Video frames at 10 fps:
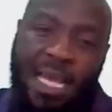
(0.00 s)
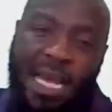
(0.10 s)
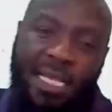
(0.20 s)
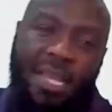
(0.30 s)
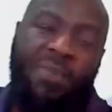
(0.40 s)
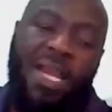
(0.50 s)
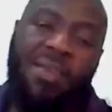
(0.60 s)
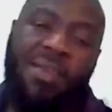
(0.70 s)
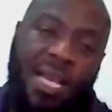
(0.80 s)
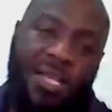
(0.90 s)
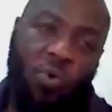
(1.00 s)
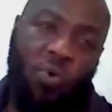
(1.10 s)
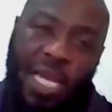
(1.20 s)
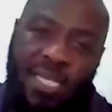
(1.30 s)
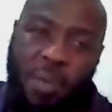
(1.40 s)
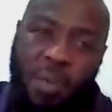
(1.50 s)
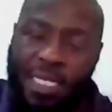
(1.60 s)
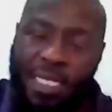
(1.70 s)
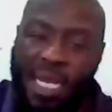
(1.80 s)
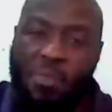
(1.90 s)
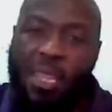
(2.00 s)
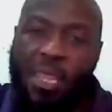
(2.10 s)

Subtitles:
that even if they are so desperate, I mean,